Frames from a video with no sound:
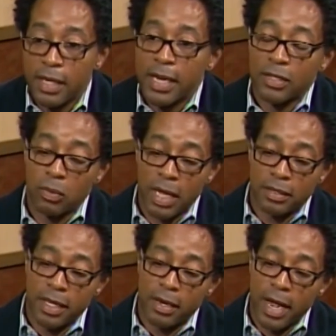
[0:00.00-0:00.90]
And that's why I
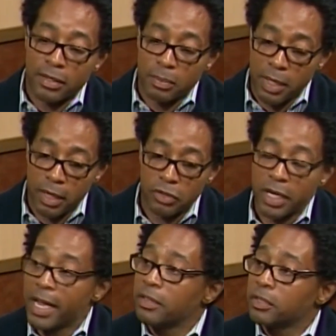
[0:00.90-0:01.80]
say there had to be a
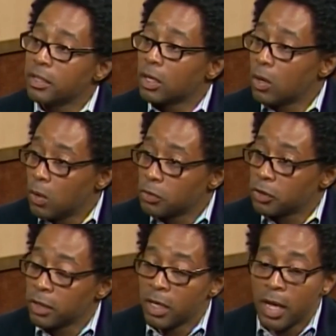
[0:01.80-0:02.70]
change in the
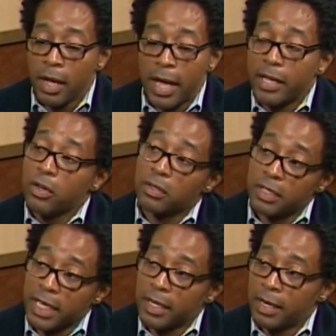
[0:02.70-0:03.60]
culture. And you're
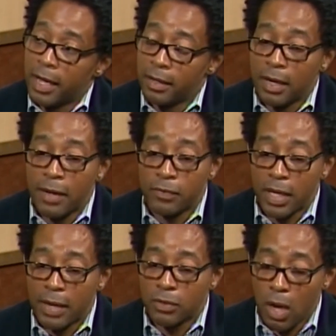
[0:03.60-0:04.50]
seeing that. And
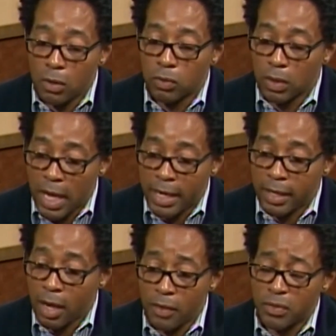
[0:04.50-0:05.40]
I've talked to a lot
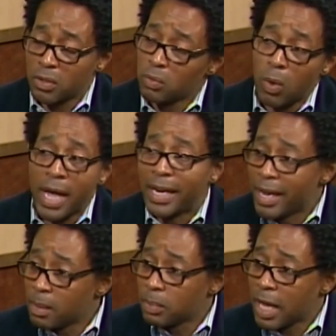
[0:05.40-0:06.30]
of officers, white
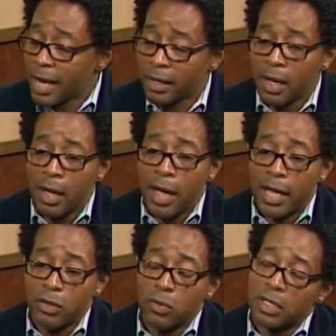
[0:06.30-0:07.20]
and black,
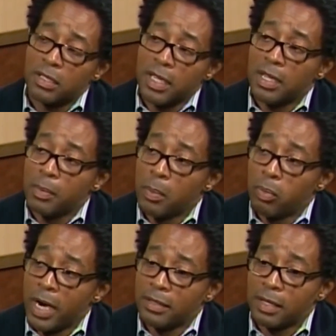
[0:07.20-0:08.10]
and you can see them
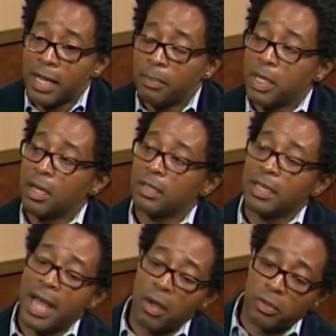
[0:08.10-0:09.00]
embracing that because
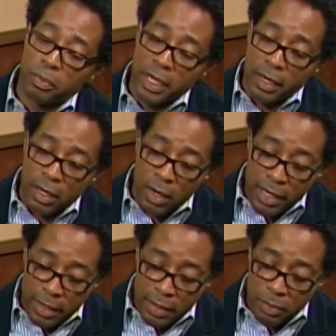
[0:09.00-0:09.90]
now it's
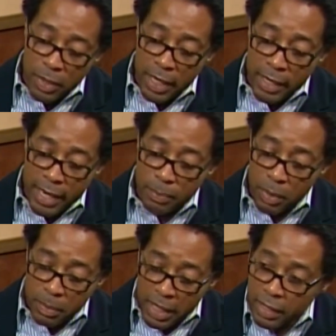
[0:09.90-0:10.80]
being
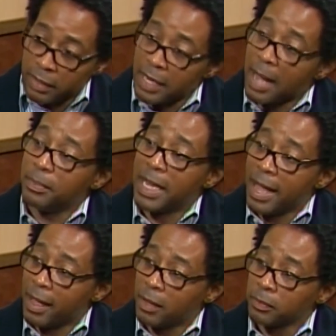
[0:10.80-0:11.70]
implemented top
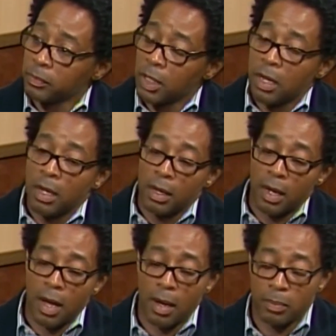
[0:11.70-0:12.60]
down.
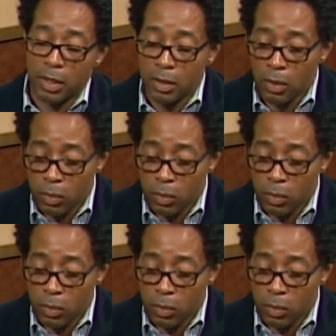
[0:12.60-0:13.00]
You know.